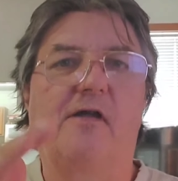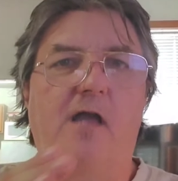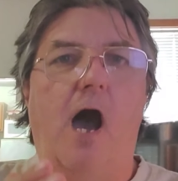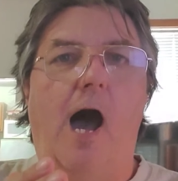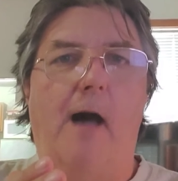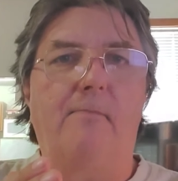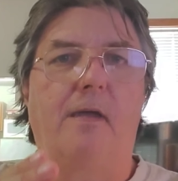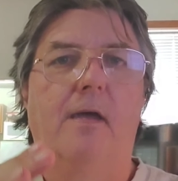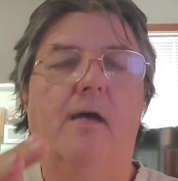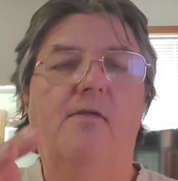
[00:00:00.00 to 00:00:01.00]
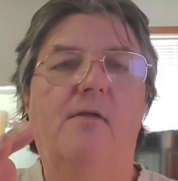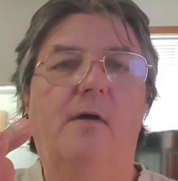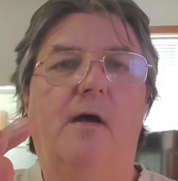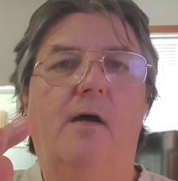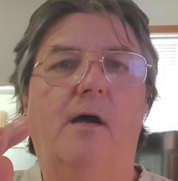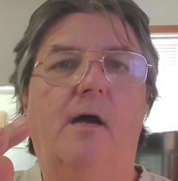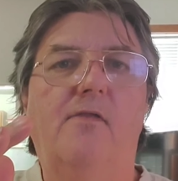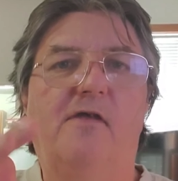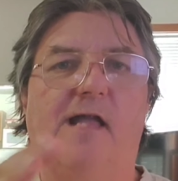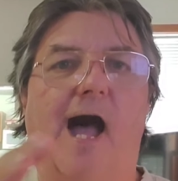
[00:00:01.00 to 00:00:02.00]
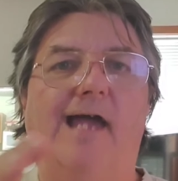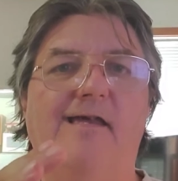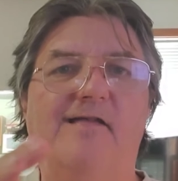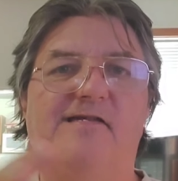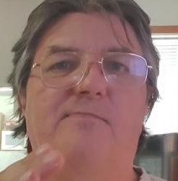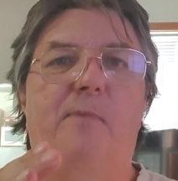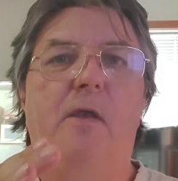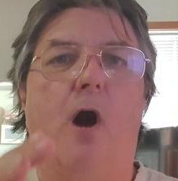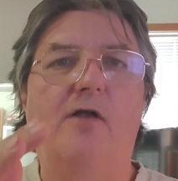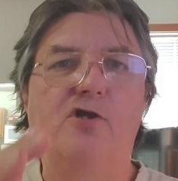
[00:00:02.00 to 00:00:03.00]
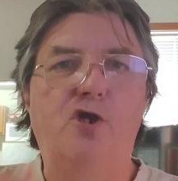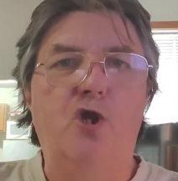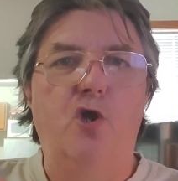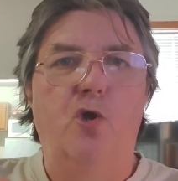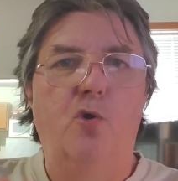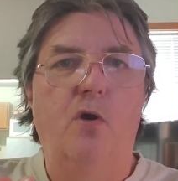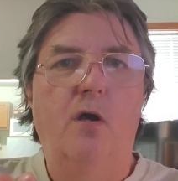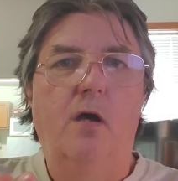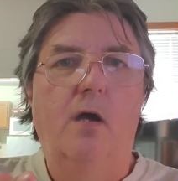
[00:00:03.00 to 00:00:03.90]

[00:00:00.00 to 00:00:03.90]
the cop. The guy didn't spit on you,